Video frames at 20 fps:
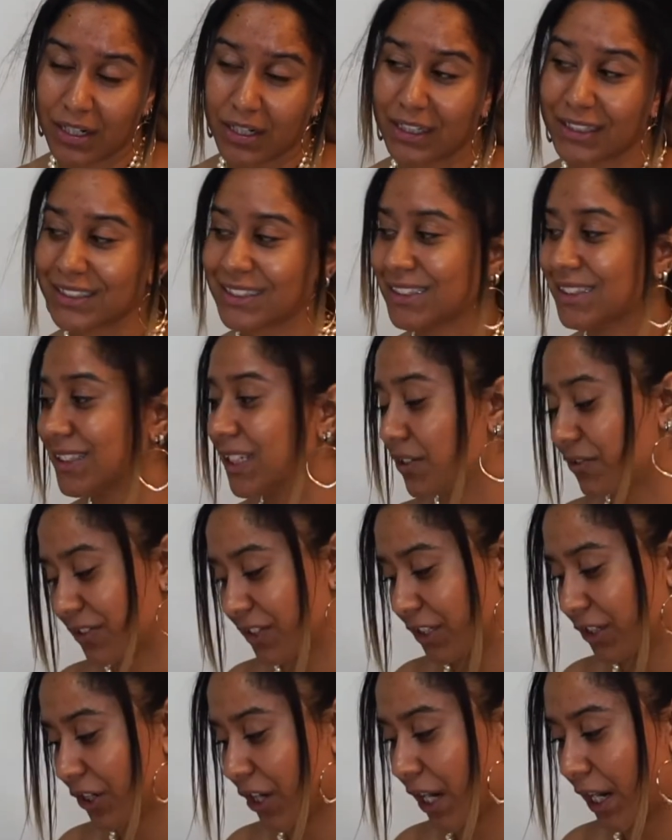It is
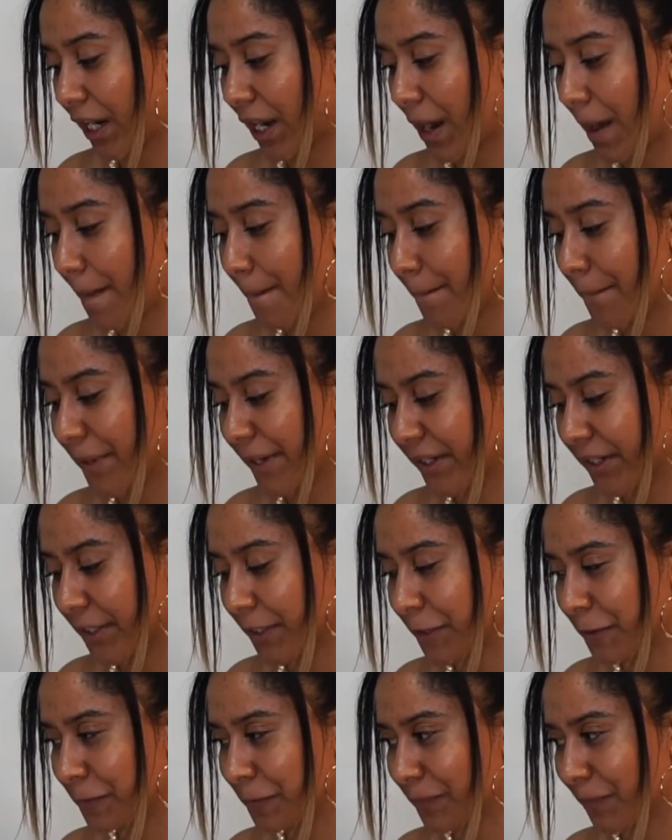definitely crying, but
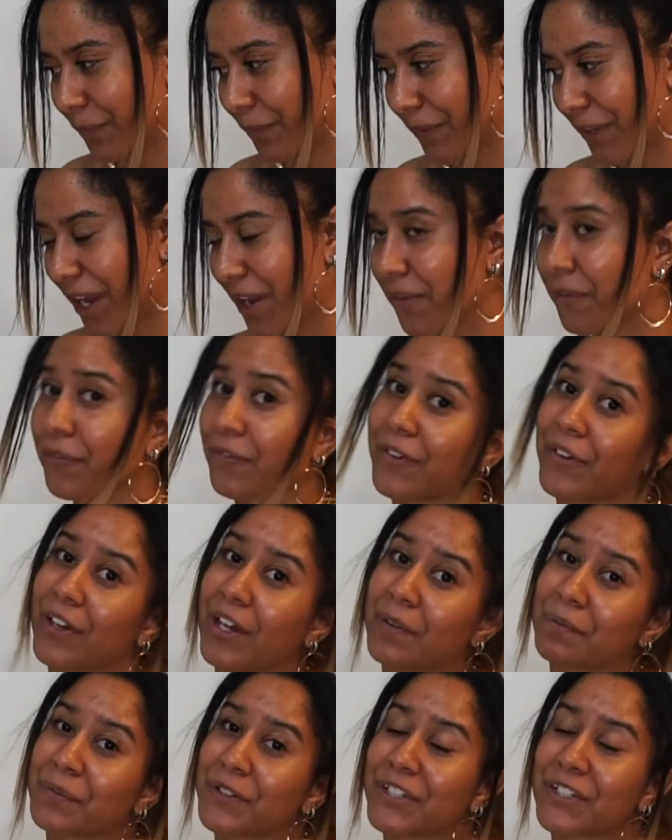I'm
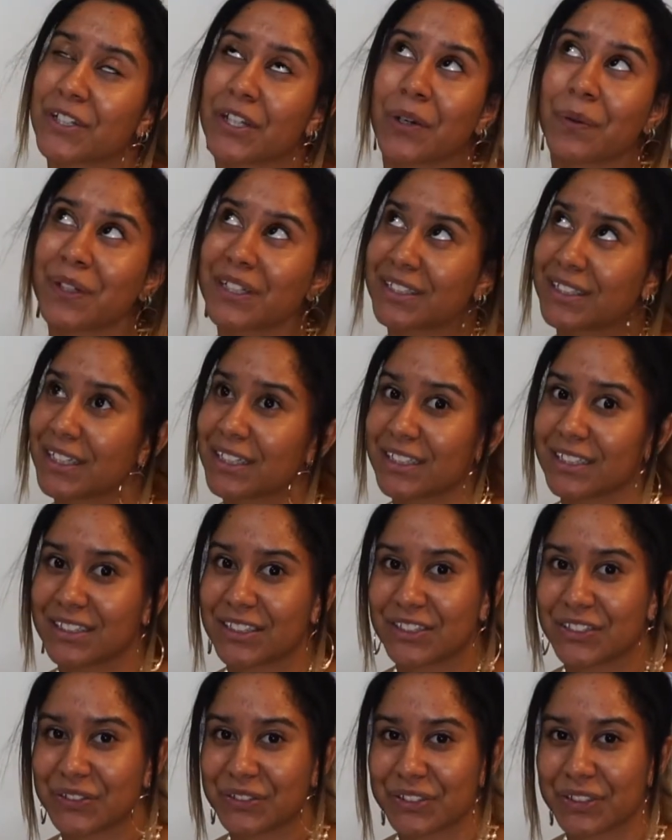so excited
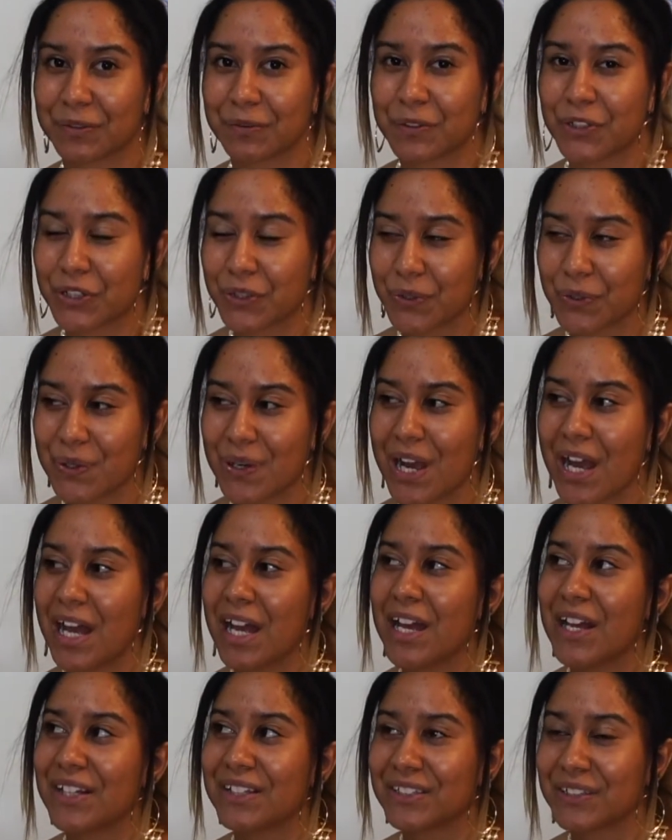to do some new
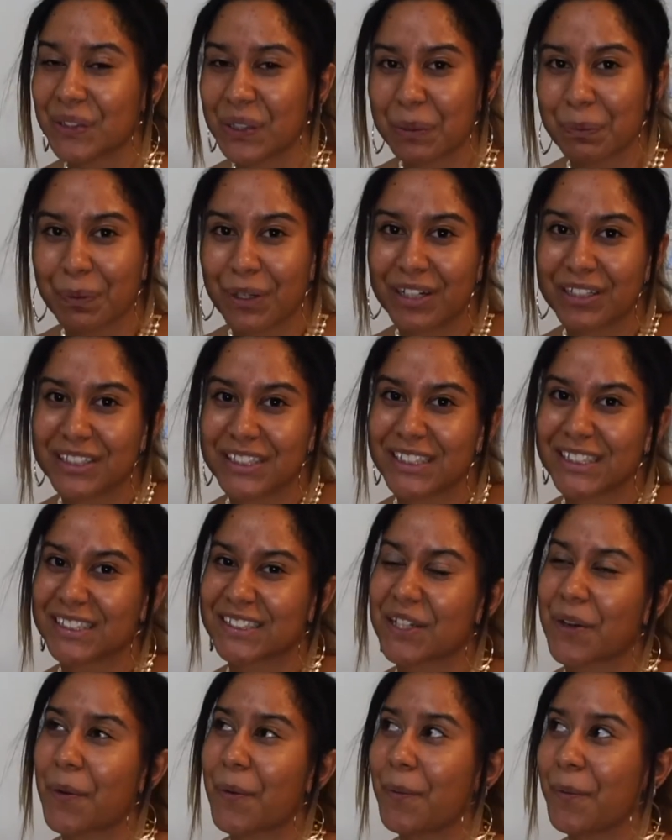sewing
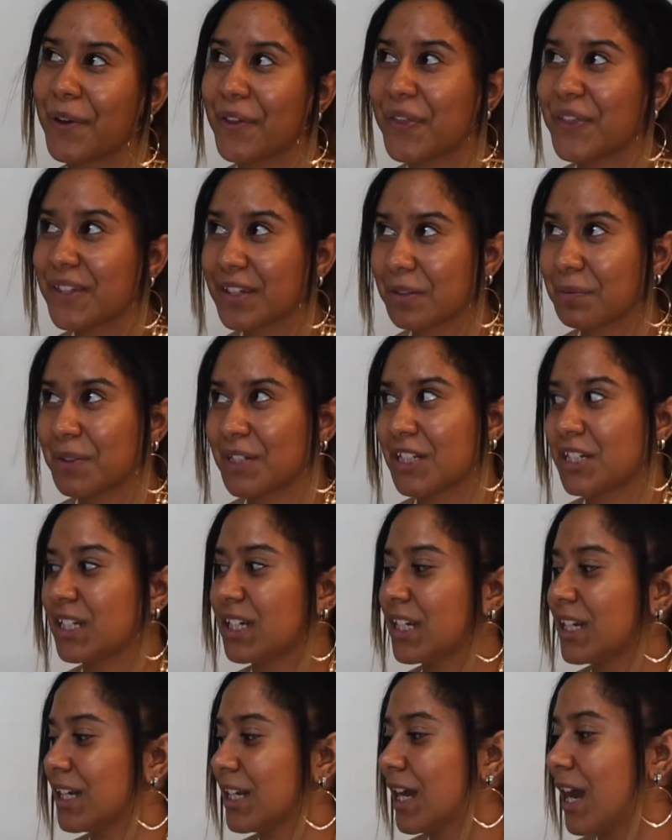projects with this
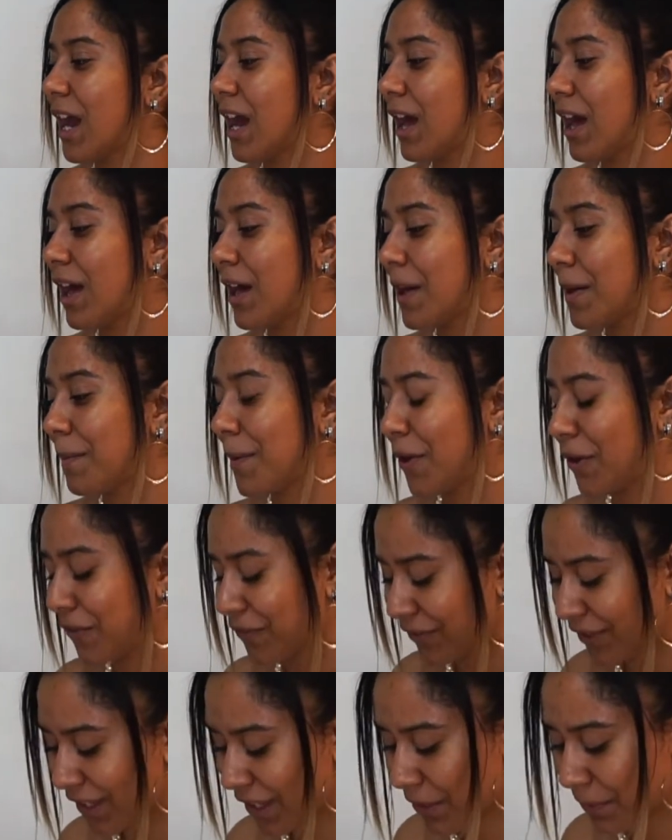machine.
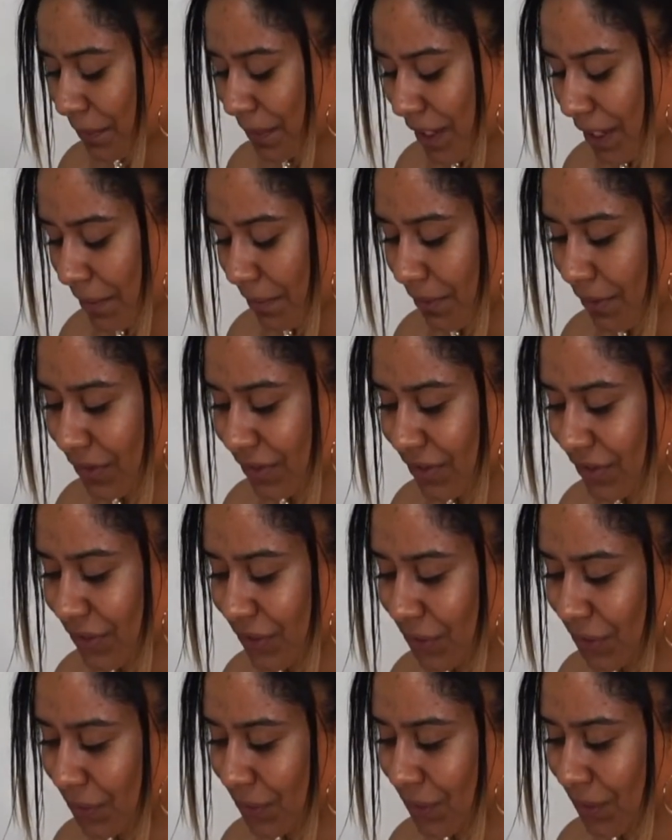Hopefully I'll be able
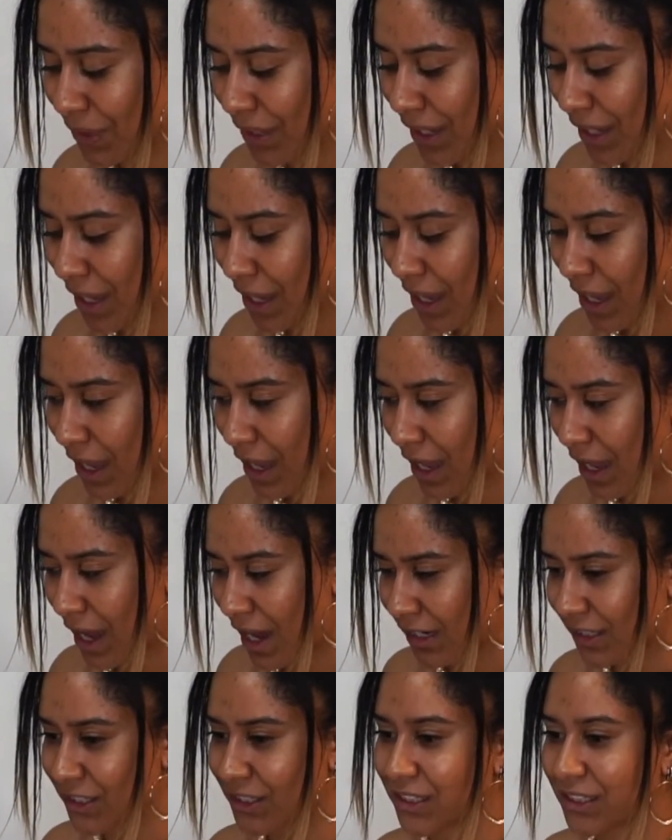to
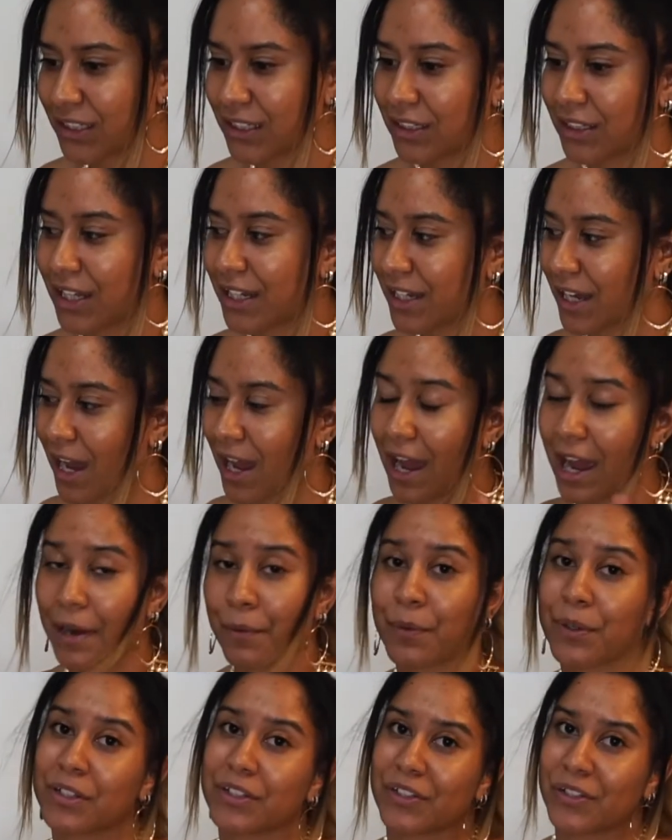actually, like, I
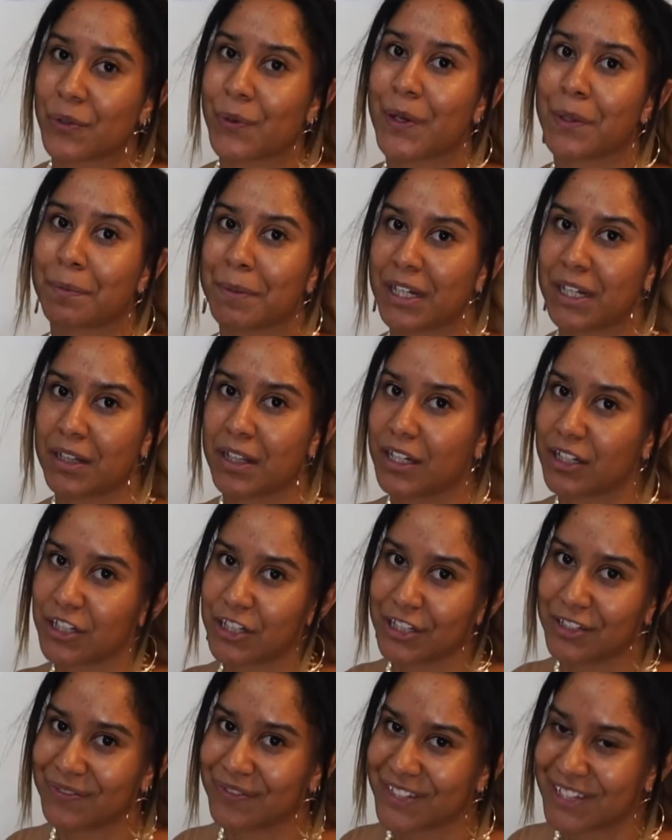want to sew out my
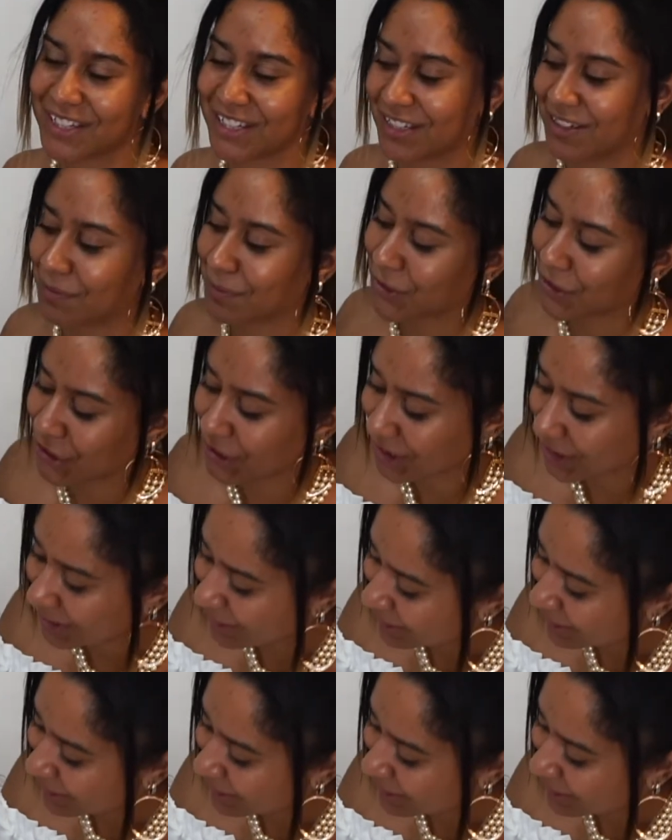collection with this machine.